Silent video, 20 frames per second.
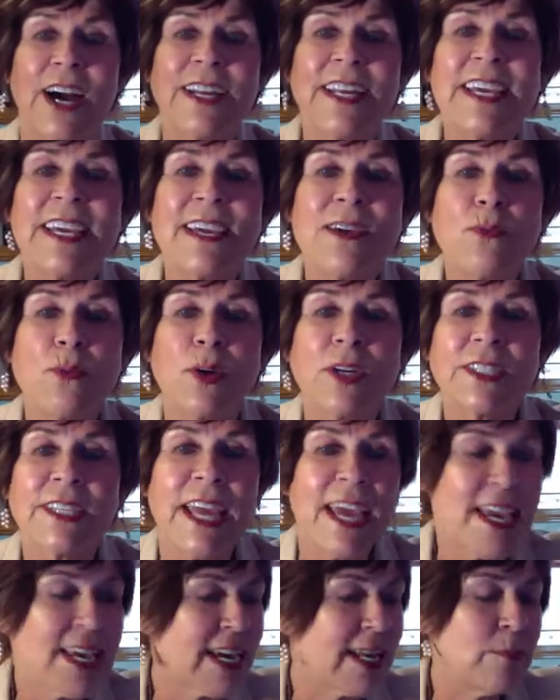He will
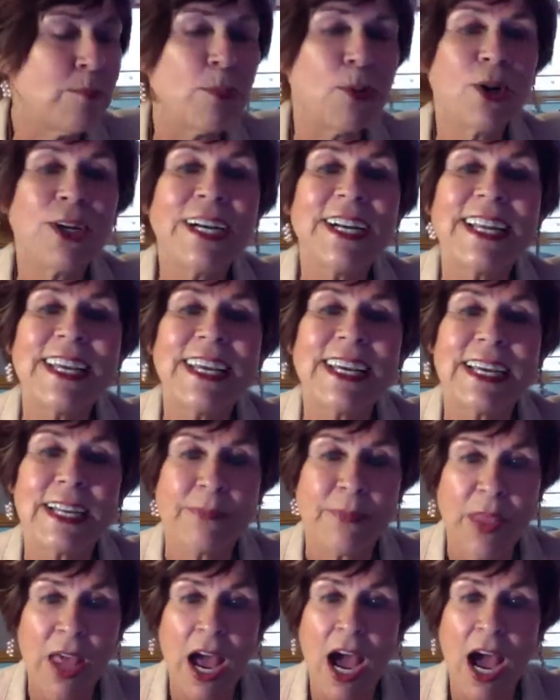take and put it in